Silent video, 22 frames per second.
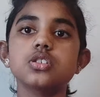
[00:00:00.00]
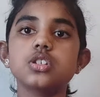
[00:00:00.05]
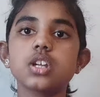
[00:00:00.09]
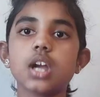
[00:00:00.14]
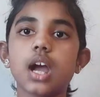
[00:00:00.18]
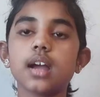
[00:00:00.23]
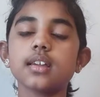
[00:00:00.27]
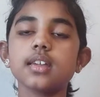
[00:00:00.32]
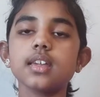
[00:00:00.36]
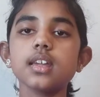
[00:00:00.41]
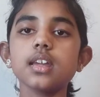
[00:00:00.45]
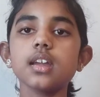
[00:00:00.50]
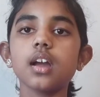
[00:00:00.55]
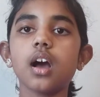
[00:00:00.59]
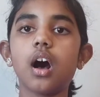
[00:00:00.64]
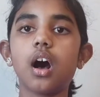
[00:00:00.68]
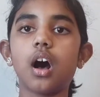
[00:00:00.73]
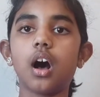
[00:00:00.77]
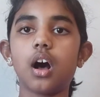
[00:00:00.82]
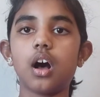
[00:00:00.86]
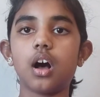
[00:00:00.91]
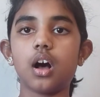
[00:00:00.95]
Jacky
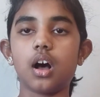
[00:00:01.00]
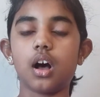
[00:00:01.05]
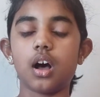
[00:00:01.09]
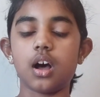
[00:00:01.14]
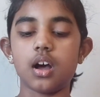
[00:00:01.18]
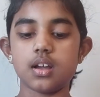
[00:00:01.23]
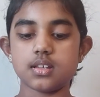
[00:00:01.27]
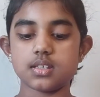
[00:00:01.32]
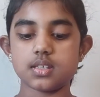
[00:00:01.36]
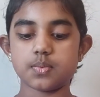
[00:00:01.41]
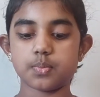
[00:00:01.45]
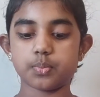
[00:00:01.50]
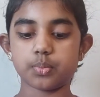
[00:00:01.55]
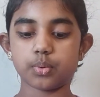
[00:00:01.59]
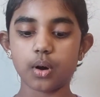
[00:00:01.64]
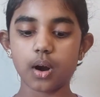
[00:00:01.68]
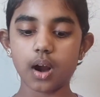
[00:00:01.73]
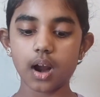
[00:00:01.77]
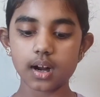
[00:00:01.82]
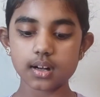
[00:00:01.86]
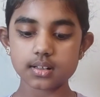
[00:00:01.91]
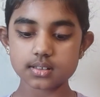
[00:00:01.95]
Ha-Ha is
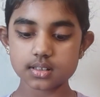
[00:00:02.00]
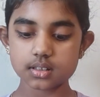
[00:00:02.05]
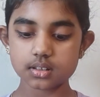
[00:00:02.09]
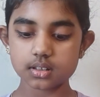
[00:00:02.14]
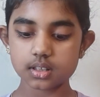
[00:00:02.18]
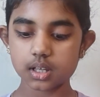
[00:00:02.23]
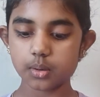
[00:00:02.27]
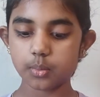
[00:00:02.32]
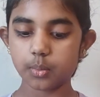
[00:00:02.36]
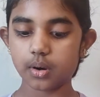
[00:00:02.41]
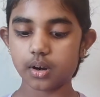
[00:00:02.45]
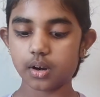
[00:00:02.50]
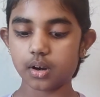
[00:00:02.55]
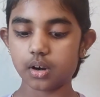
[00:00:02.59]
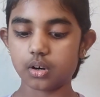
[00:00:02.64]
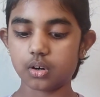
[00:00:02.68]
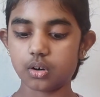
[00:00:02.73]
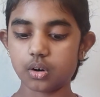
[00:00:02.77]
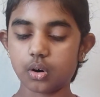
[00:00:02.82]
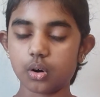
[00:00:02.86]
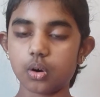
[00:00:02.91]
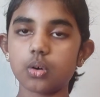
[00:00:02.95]
practically where
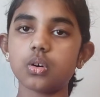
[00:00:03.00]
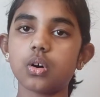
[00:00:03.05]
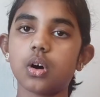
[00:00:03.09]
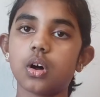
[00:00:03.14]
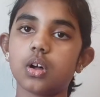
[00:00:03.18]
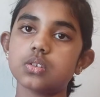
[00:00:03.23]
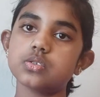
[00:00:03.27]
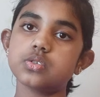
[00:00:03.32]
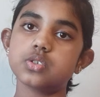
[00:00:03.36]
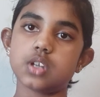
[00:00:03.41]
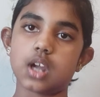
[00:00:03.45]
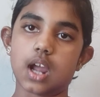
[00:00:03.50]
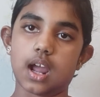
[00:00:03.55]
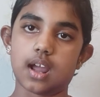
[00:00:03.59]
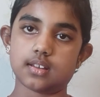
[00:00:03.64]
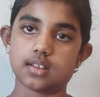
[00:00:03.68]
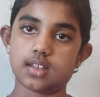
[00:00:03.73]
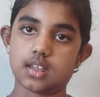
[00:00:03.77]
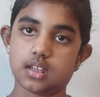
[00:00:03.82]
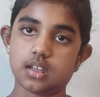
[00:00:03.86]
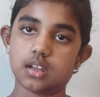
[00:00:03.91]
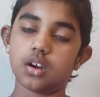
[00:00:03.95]
a girl called
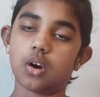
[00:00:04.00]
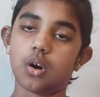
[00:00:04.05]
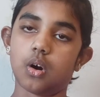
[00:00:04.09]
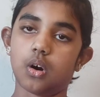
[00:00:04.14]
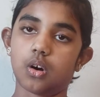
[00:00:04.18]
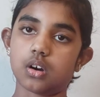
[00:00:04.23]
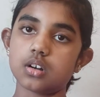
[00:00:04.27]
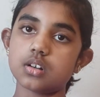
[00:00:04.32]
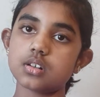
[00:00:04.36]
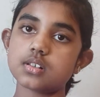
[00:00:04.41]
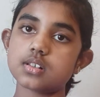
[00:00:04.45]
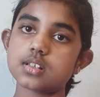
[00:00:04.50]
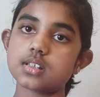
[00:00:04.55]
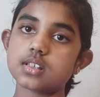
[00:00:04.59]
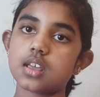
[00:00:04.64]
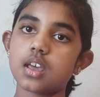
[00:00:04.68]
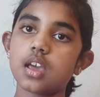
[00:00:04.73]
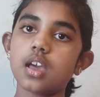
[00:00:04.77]
Jacky Hart